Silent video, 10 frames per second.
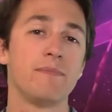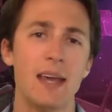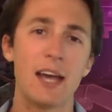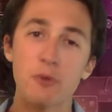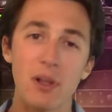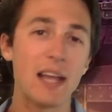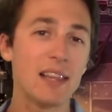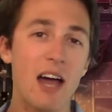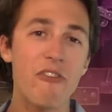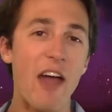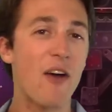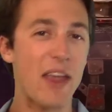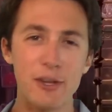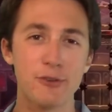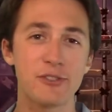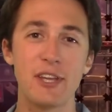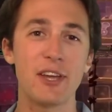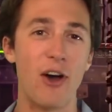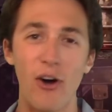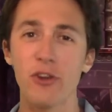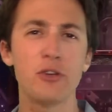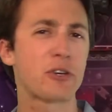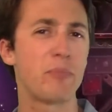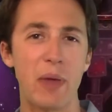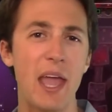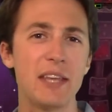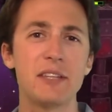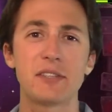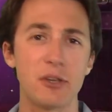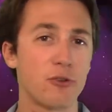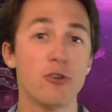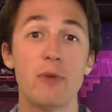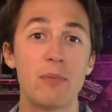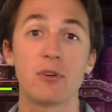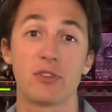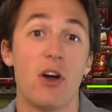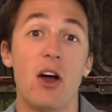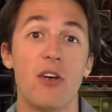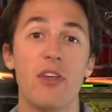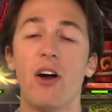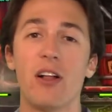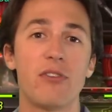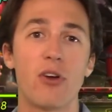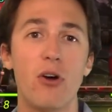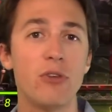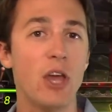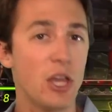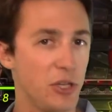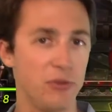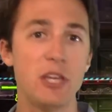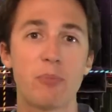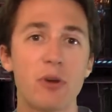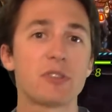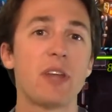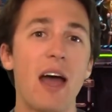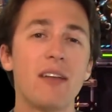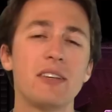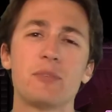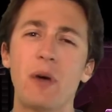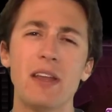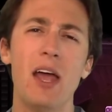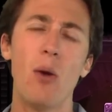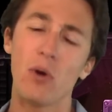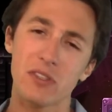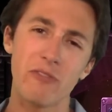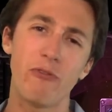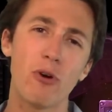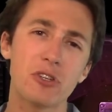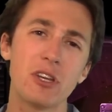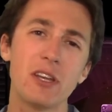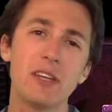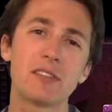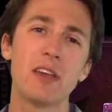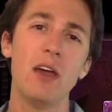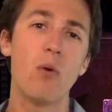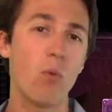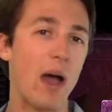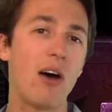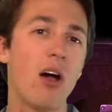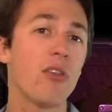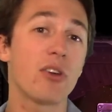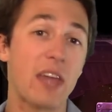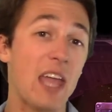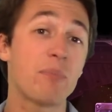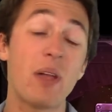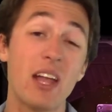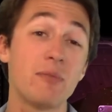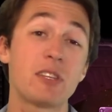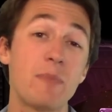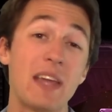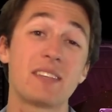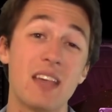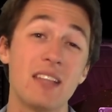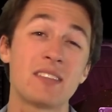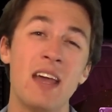As well, I love how interesting all your companions and crew members are. They all have their own unique personalities, but what's unfortunate is while all their gameplay elements make sense,